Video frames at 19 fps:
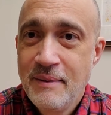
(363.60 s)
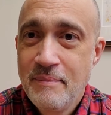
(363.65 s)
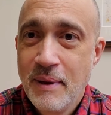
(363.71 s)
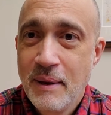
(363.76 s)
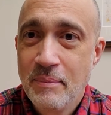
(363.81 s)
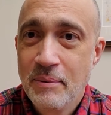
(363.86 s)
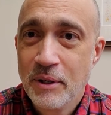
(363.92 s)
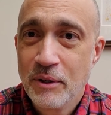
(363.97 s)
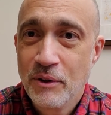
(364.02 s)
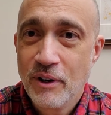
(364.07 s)

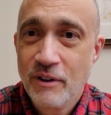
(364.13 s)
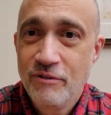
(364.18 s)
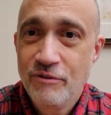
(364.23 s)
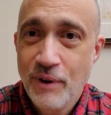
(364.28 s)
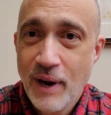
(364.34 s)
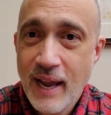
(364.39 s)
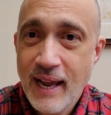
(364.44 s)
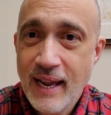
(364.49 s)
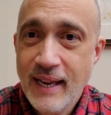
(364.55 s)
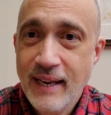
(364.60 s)
people are
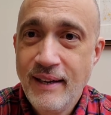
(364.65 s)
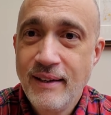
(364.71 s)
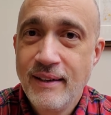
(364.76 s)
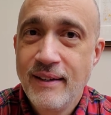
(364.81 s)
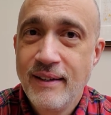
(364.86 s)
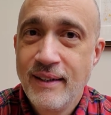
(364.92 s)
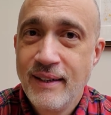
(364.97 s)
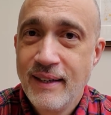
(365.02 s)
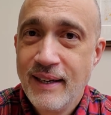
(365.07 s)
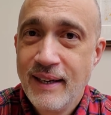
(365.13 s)
afraid,
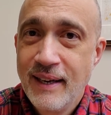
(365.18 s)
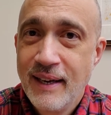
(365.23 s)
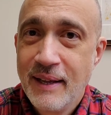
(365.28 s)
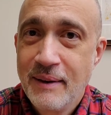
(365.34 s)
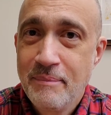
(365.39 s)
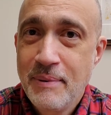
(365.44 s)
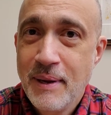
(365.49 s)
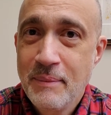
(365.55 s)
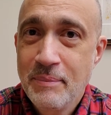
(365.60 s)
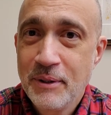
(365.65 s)

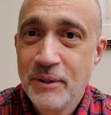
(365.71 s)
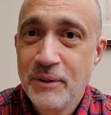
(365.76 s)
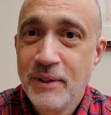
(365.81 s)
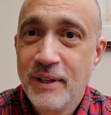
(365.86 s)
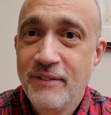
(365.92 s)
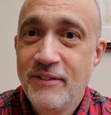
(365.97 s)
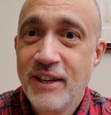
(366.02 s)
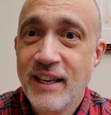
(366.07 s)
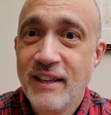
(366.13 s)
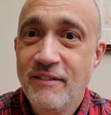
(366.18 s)
and people are
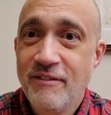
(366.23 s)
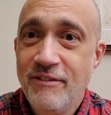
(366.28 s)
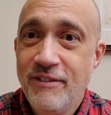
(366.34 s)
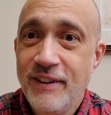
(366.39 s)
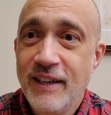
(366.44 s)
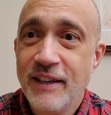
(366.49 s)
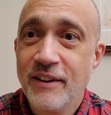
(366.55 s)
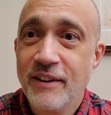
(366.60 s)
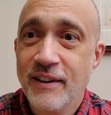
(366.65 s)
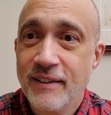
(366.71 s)
living in
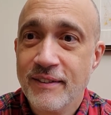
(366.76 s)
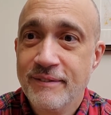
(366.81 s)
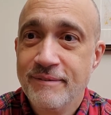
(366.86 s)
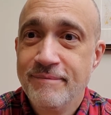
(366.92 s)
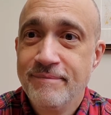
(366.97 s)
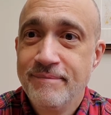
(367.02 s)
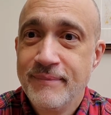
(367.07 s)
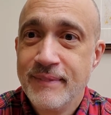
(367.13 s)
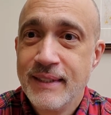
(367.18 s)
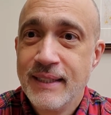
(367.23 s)
fear.
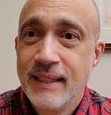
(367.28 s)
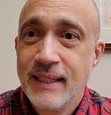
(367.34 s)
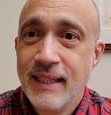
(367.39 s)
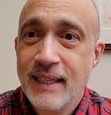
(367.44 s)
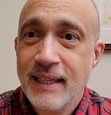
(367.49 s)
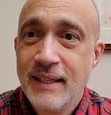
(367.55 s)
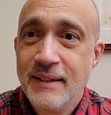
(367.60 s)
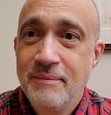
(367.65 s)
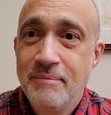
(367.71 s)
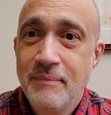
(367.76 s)

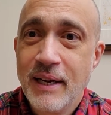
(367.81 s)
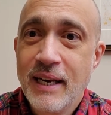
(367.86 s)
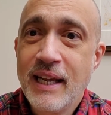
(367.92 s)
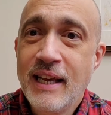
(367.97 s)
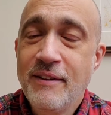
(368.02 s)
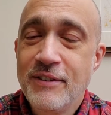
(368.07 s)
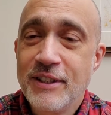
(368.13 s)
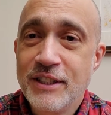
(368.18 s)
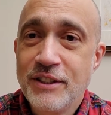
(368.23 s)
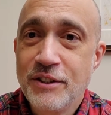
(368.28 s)

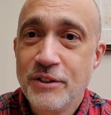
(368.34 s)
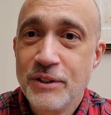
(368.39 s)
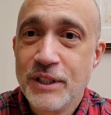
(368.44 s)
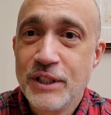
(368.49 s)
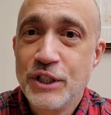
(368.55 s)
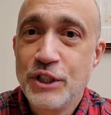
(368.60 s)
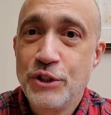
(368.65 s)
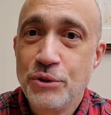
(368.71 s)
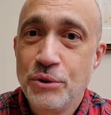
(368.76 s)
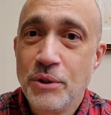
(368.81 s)
Many of us are
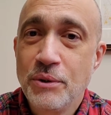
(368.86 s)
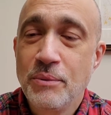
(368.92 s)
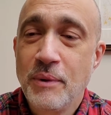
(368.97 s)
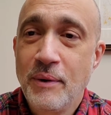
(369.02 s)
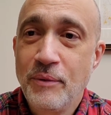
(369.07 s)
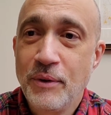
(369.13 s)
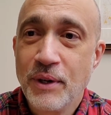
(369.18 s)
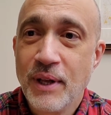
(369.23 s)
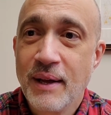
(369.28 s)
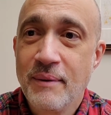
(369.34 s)
unsure
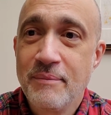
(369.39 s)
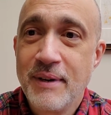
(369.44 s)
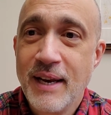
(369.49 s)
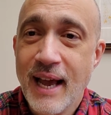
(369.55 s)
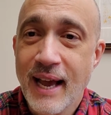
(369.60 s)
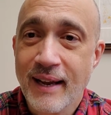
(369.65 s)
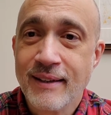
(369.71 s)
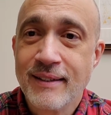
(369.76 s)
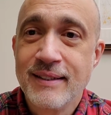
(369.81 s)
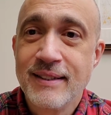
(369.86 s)
what will come
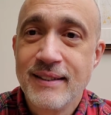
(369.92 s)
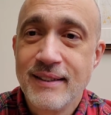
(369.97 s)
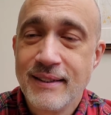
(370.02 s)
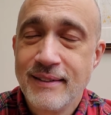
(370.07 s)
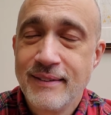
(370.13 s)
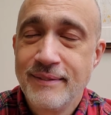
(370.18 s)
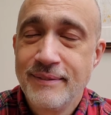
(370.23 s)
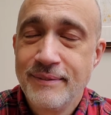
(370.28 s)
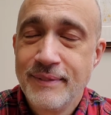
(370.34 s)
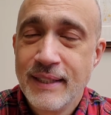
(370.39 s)
next,
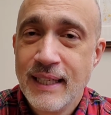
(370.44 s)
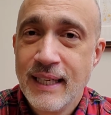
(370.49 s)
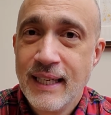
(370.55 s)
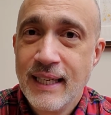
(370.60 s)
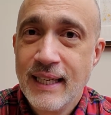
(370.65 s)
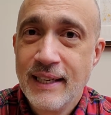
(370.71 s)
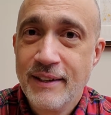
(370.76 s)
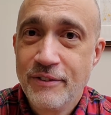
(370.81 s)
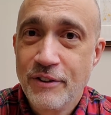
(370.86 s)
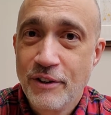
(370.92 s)

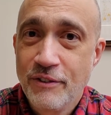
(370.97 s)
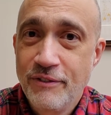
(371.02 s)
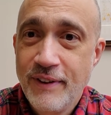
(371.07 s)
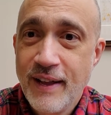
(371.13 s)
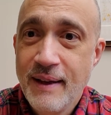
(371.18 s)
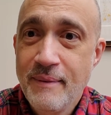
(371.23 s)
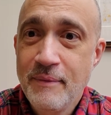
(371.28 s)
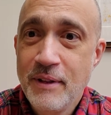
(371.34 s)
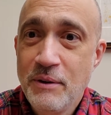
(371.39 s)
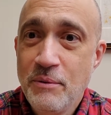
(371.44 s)
if our
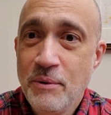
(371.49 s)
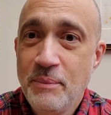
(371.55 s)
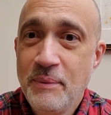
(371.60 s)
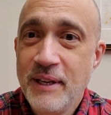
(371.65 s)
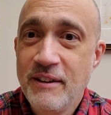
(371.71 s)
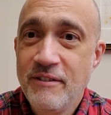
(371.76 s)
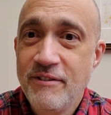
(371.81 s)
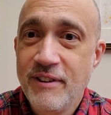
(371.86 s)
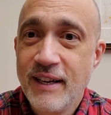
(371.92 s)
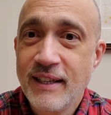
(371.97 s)
family will
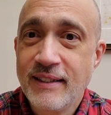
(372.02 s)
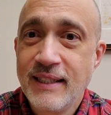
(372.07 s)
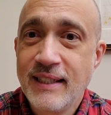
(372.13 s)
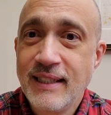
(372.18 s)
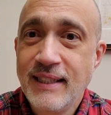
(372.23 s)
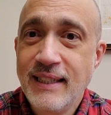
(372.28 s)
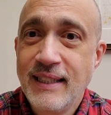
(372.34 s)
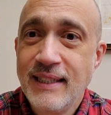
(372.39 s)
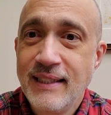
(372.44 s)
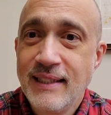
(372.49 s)
be
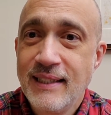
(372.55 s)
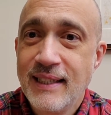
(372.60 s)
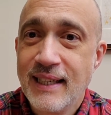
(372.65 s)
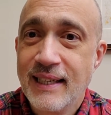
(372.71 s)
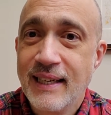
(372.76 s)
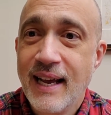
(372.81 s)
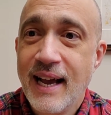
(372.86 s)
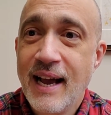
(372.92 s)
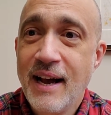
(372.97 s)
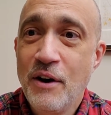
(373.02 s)
affected,
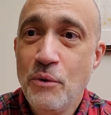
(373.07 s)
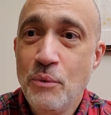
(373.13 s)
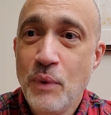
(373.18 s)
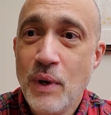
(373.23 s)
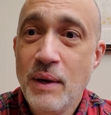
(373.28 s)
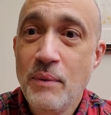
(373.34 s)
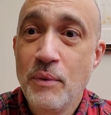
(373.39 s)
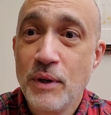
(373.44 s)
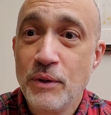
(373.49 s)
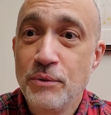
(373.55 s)
and how
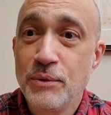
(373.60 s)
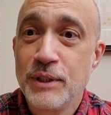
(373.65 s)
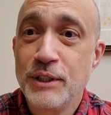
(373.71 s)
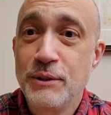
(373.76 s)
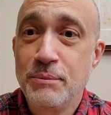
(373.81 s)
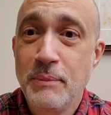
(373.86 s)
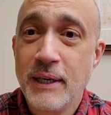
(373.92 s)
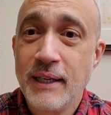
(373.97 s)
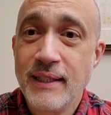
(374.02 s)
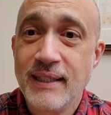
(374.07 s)
we will
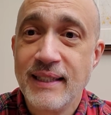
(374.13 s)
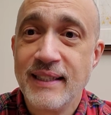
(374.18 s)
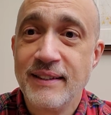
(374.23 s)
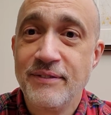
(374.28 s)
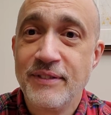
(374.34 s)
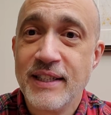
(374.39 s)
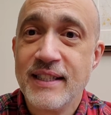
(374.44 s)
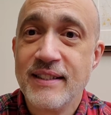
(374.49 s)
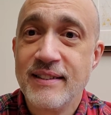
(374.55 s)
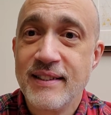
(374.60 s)
respond
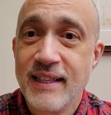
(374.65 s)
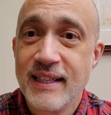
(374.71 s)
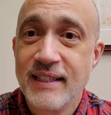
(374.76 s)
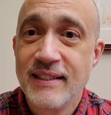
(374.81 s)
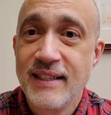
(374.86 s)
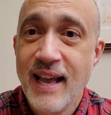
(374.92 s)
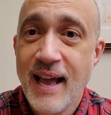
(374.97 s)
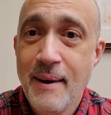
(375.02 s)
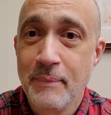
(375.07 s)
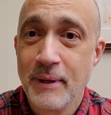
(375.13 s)
if these things
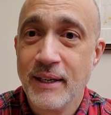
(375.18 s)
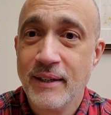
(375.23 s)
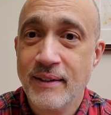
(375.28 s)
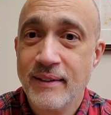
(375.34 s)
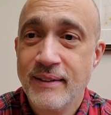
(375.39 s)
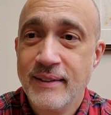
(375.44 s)
happen.